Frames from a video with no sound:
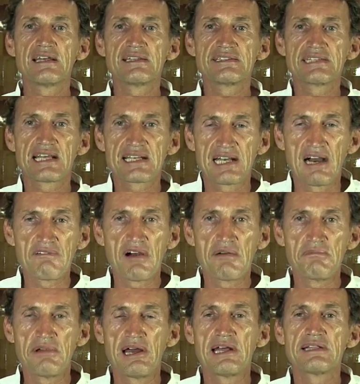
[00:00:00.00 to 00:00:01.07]
the
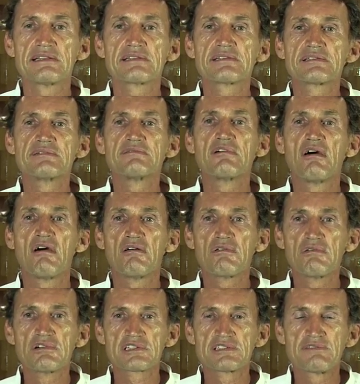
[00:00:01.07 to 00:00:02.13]
government or
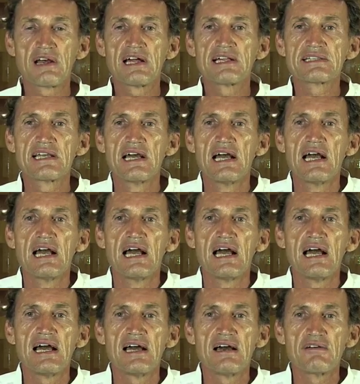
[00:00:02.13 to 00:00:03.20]
Roosevelt
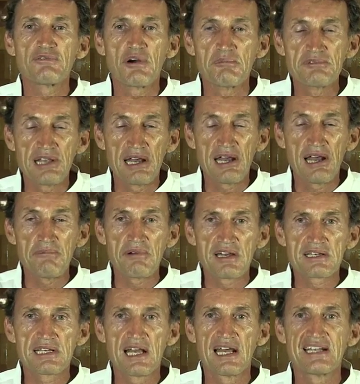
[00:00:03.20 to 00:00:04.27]
from the
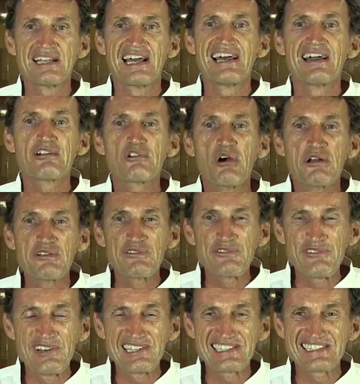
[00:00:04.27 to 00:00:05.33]
American
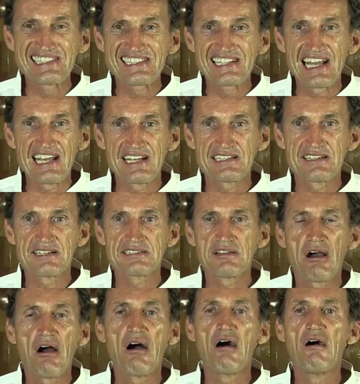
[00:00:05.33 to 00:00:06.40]

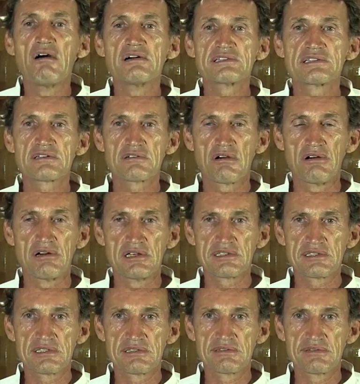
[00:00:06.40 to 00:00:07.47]
confiscated all the
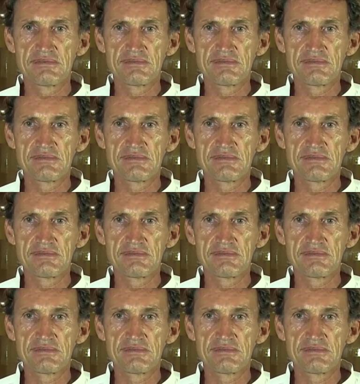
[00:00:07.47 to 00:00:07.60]
gold.